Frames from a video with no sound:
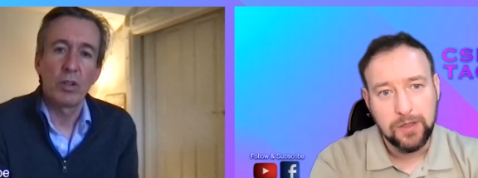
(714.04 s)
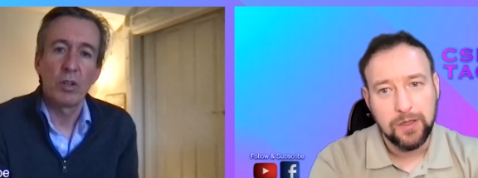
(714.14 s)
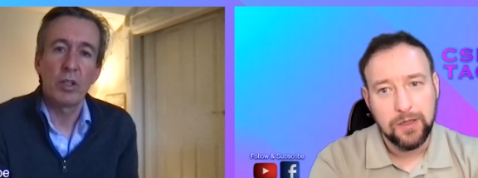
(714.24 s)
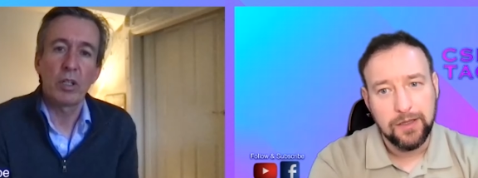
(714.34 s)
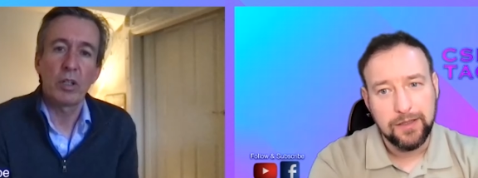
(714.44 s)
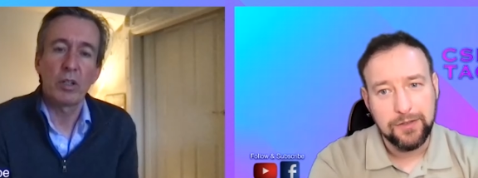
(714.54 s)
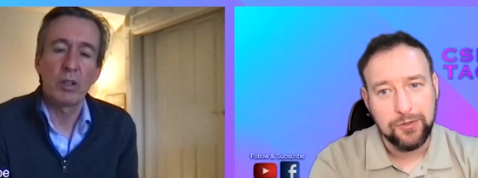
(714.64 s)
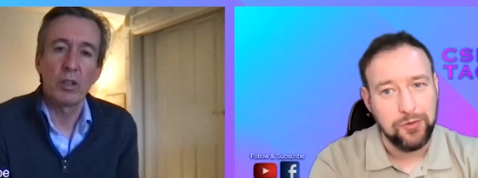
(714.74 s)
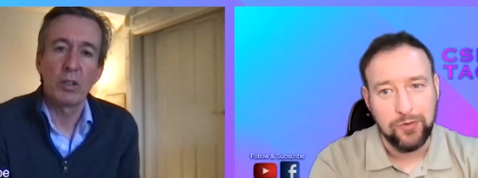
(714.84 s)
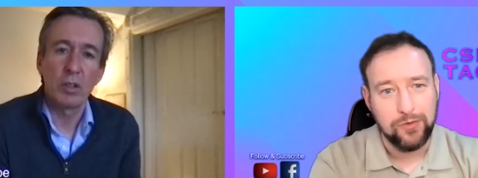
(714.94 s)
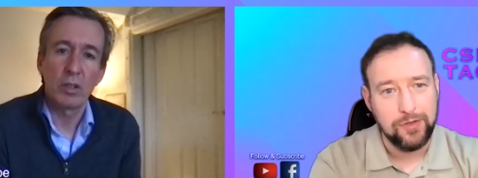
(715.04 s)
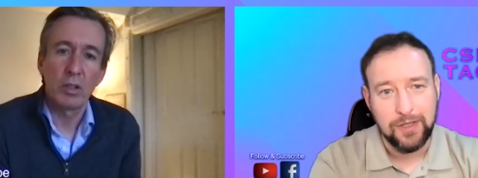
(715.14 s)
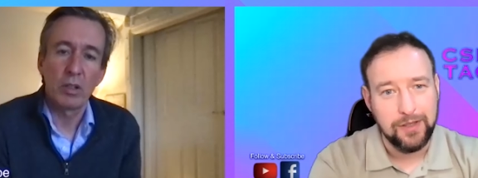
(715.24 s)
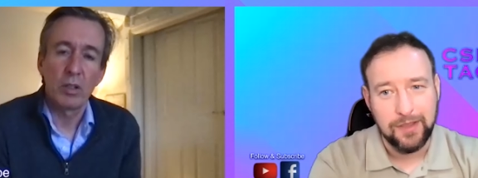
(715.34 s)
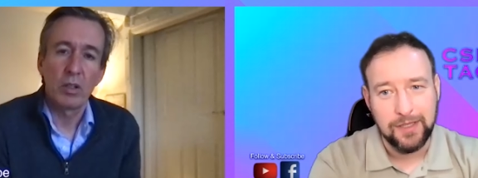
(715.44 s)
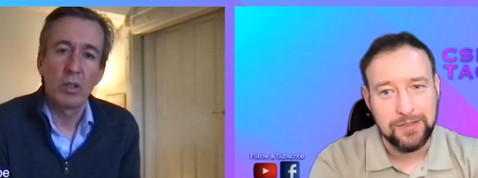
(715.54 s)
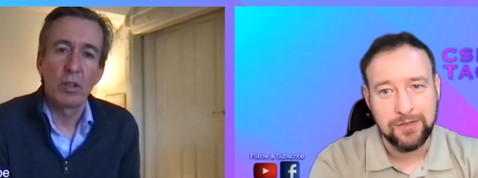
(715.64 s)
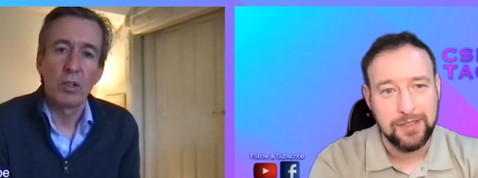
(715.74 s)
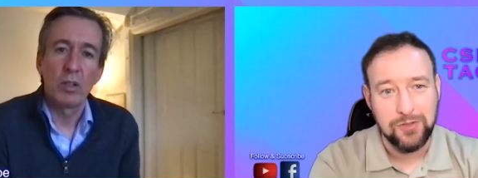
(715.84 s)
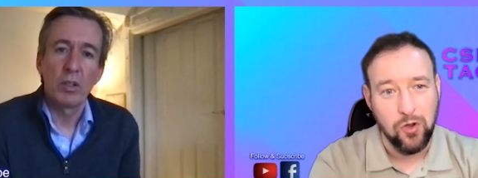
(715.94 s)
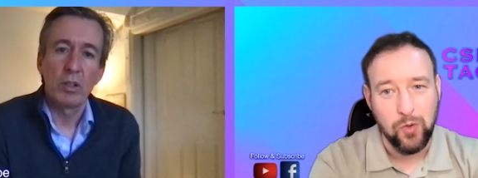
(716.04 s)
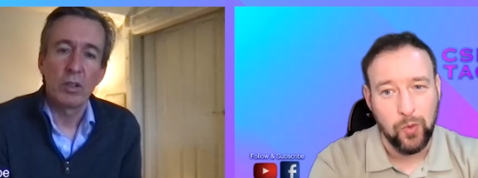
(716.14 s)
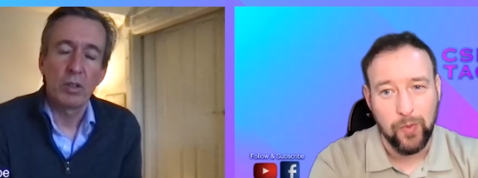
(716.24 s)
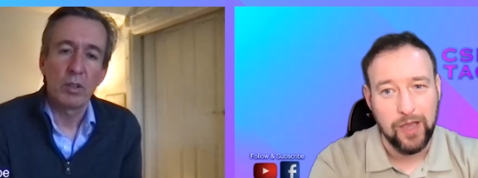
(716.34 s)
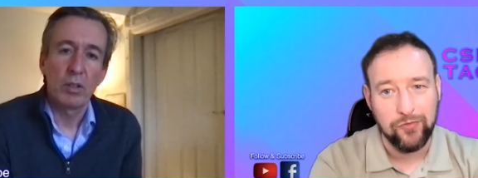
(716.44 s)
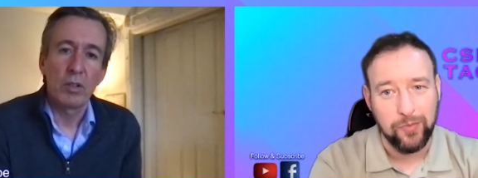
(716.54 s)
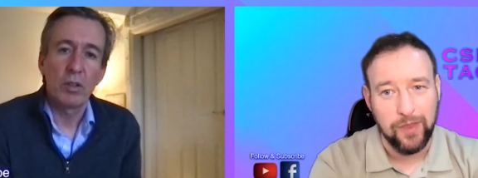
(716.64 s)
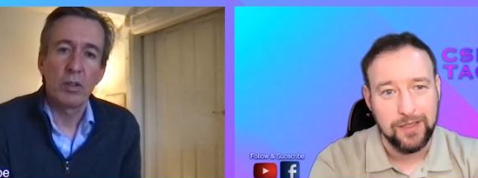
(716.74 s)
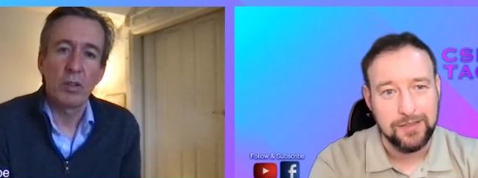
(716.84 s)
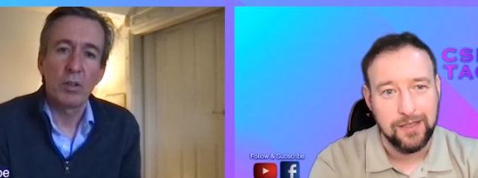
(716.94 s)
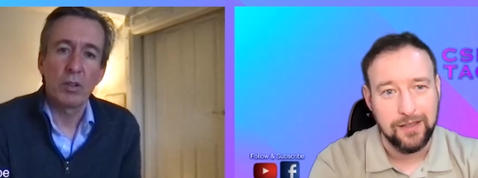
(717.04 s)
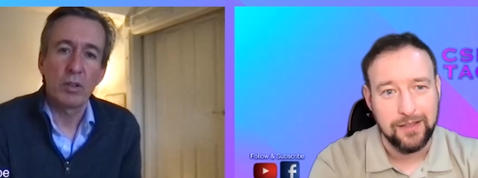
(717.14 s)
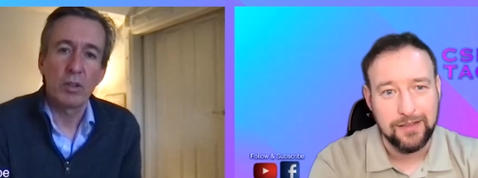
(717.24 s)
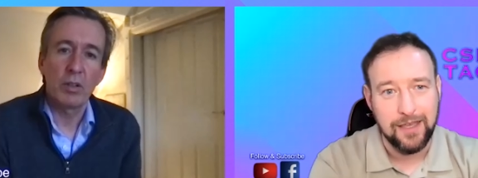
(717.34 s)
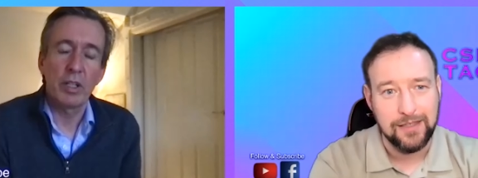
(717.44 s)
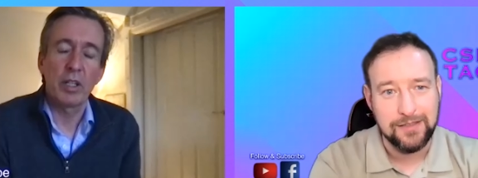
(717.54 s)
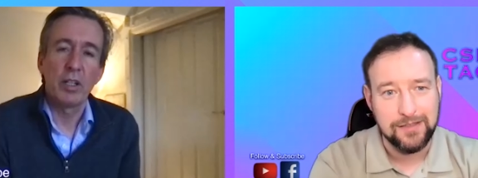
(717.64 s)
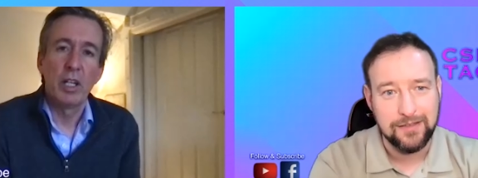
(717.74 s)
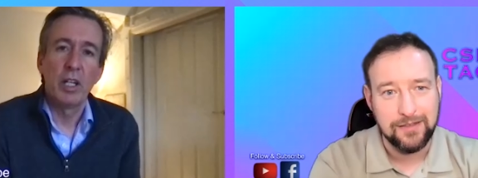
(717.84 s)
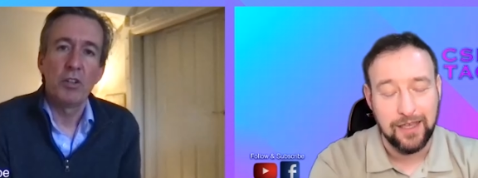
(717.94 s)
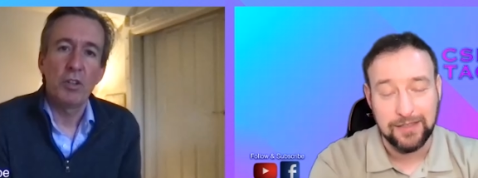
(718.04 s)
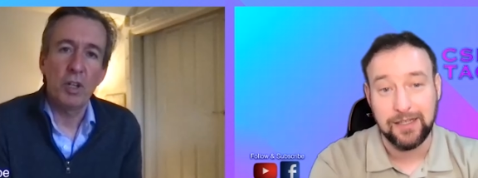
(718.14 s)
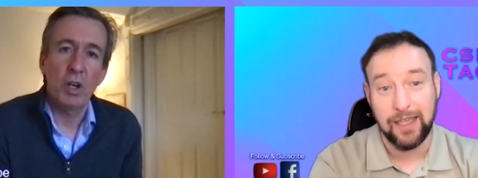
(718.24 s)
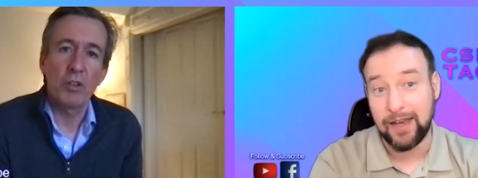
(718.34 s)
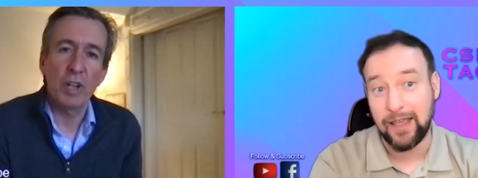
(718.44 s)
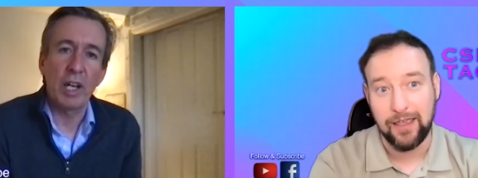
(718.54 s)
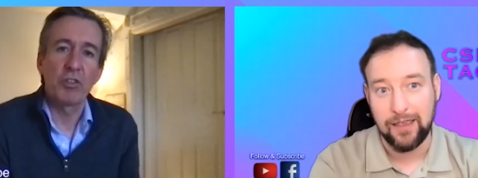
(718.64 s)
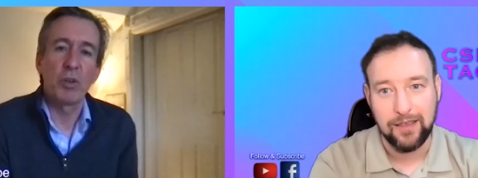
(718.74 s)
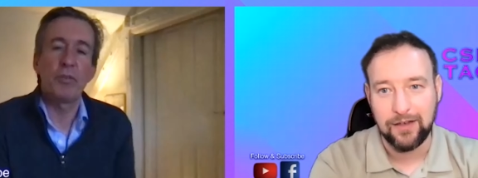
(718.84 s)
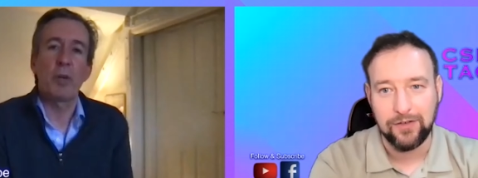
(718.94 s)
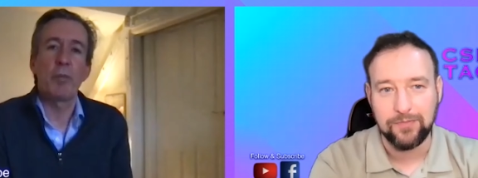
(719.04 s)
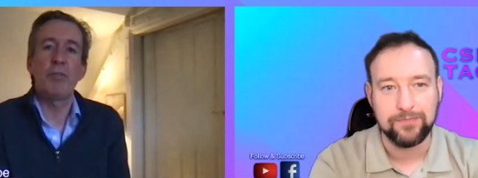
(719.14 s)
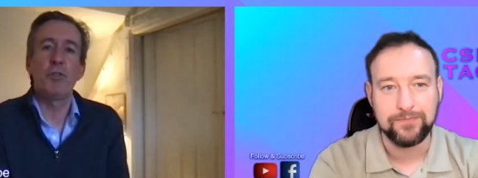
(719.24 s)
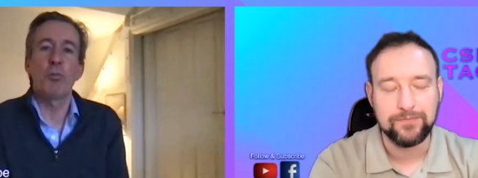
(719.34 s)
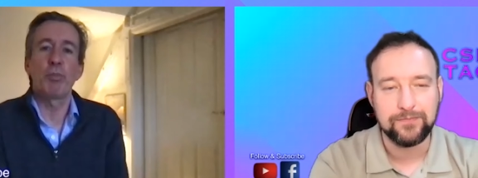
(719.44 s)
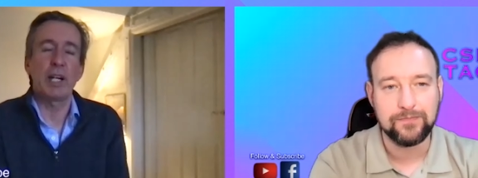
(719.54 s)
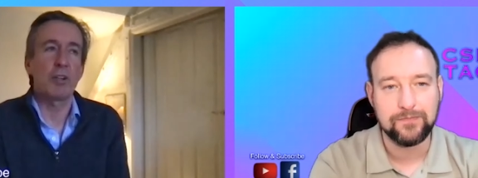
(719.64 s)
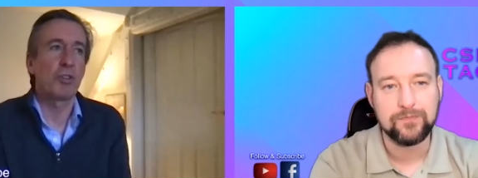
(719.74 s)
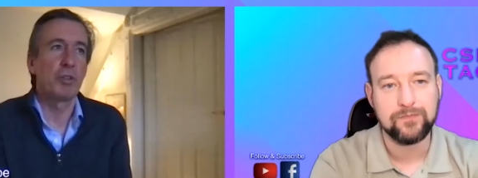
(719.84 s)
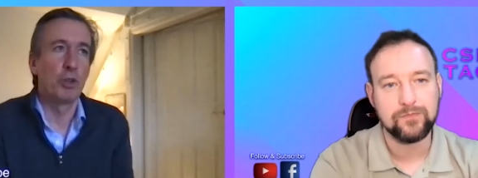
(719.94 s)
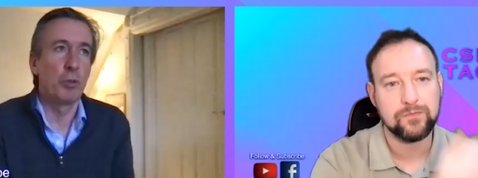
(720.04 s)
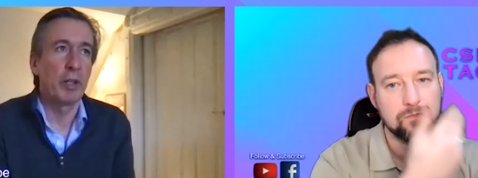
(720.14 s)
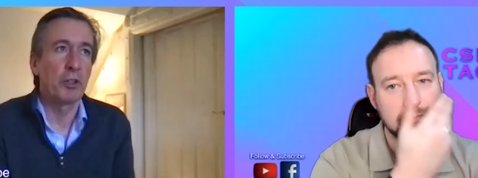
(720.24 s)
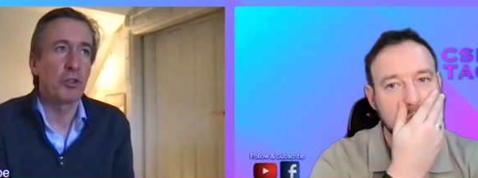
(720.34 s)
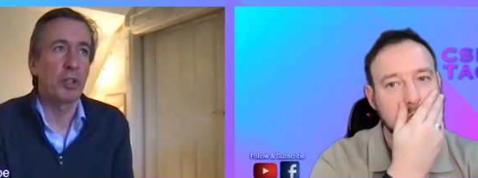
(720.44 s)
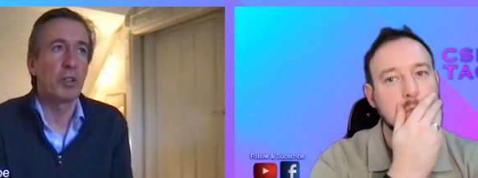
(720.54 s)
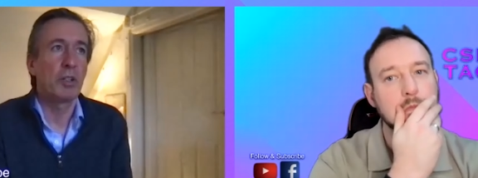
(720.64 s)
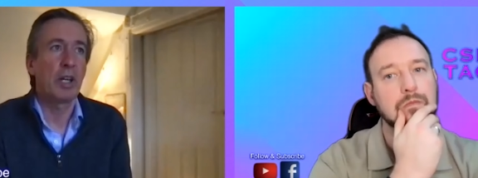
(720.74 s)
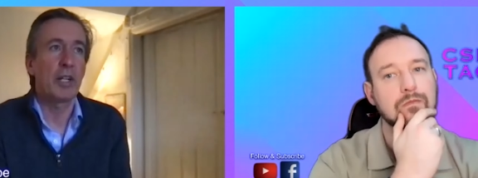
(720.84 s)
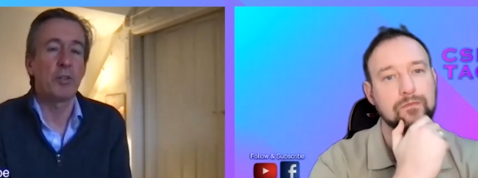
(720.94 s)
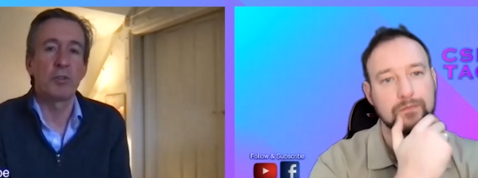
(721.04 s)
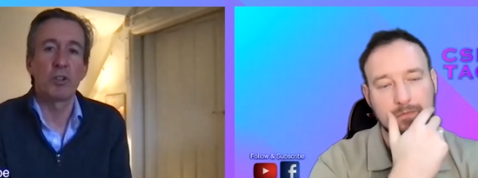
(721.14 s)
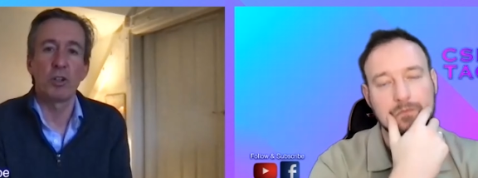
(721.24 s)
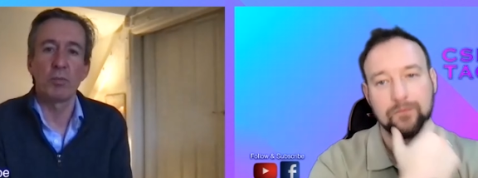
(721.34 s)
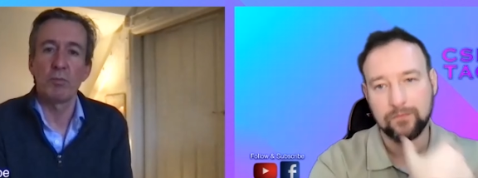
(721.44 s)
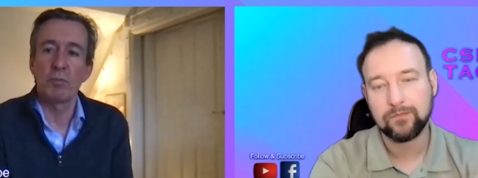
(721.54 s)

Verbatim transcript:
Speaker 1: there's no coming back from that, is there?
Speaker 2: That's no, exactly. I mean, if you're practicing room entry and you've got,